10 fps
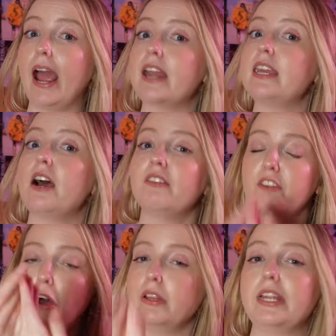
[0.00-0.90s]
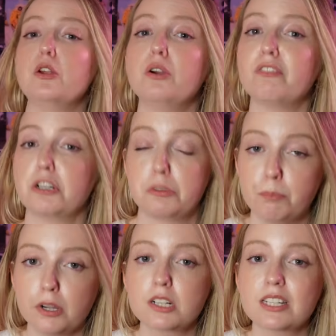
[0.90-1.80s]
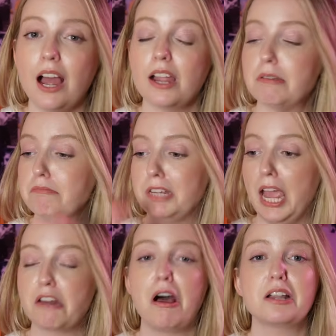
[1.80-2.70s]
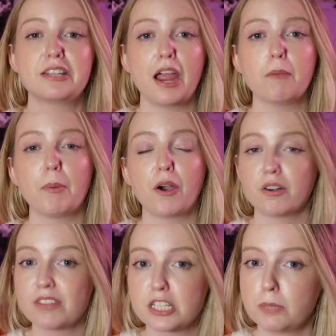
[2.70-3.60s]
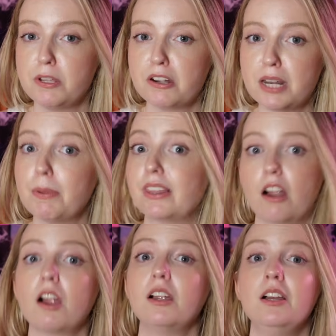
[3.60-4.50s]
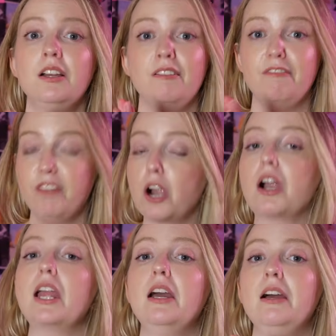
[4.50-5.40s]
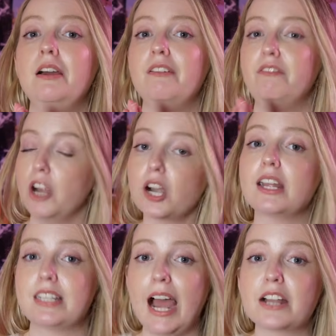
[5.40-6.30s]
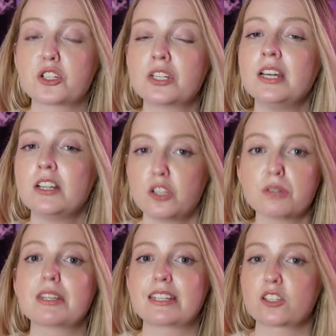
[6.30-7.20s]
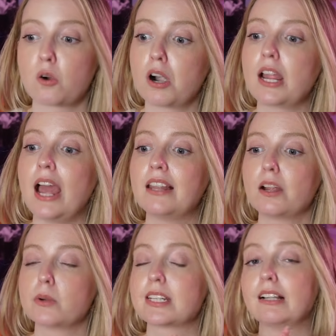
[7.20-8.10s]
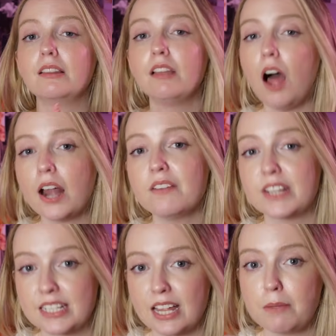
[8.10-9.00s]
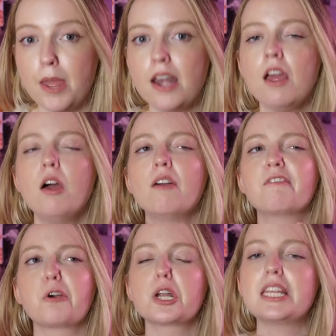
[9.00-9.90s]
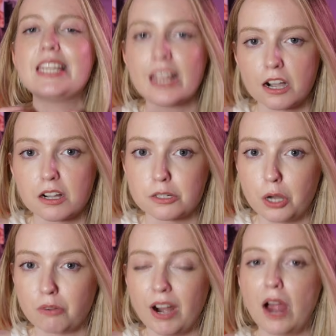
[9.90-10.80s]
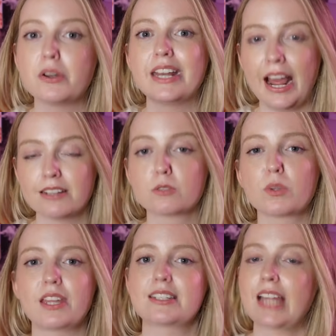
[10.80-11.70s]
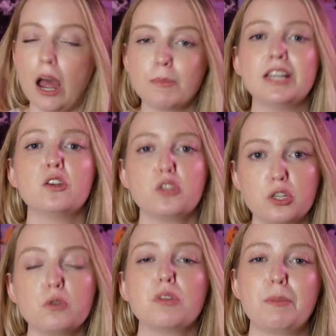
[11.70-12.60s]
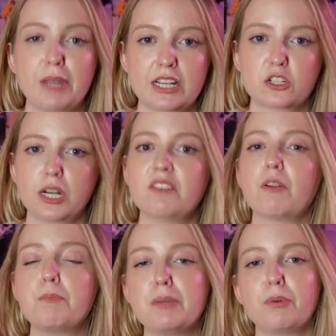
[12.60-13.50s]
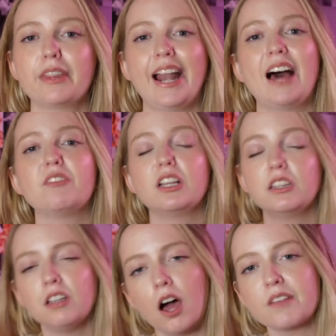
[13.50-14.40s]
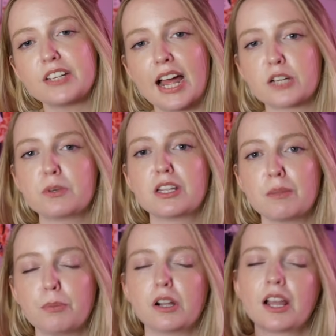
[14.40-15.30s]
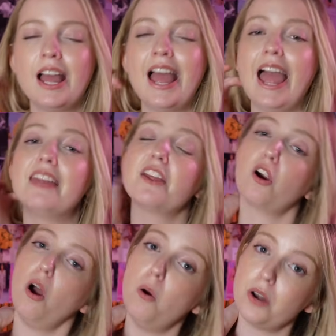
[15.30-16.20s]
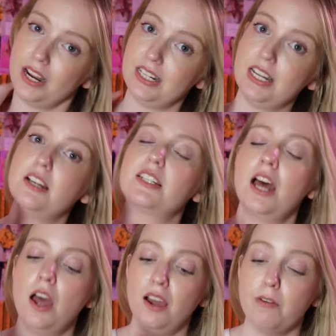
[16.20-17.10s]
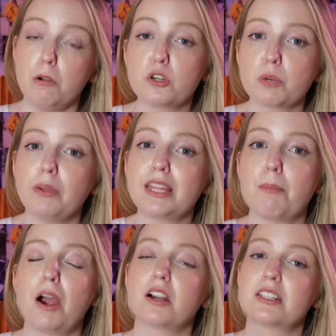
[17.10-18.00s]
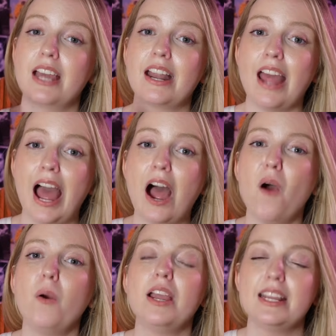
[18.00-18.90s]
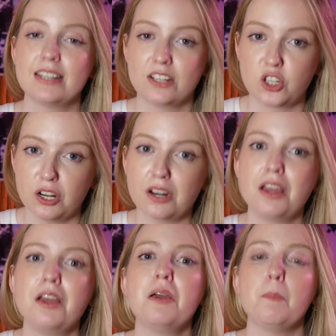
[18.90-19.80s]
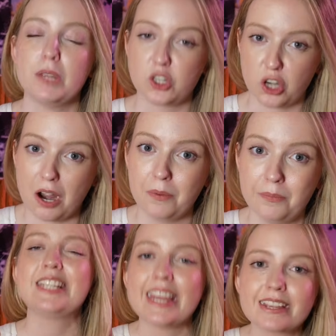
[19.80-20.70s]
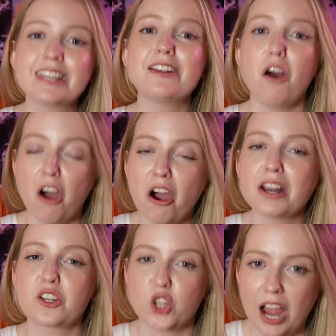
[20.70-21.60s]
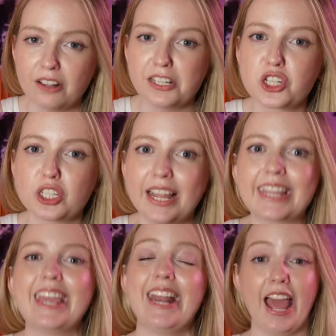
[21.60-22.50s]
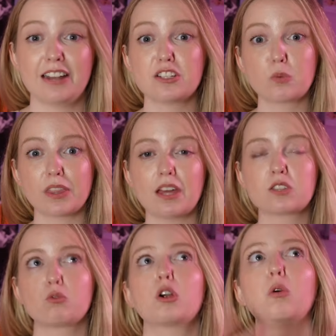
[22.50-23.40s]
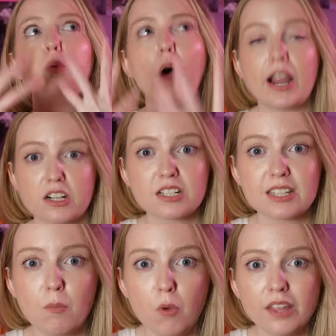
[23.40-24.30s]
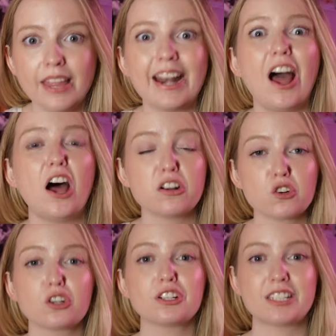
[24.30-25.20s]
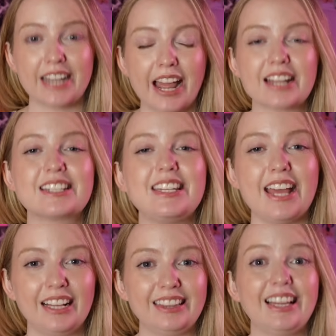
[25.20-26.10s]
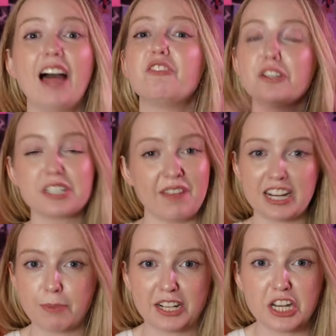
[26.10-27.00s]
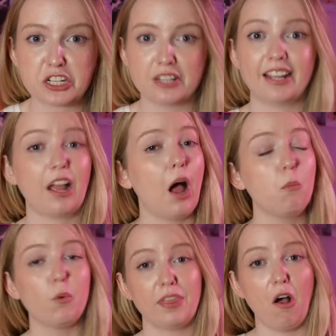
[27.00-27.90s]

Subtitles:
any of Colleen Hoover's books. I cannot say I'm a part of this community, but they're very, very attached to this story. And there was a lot of excitement for years around It Ends With Us coming to the big screen from people that have a lot of attachment to the book and their own ideas of who should play the parts and how it should be shot. Taking on a challenge like It Ends With Us requires someone that understands the levels of expectation that come with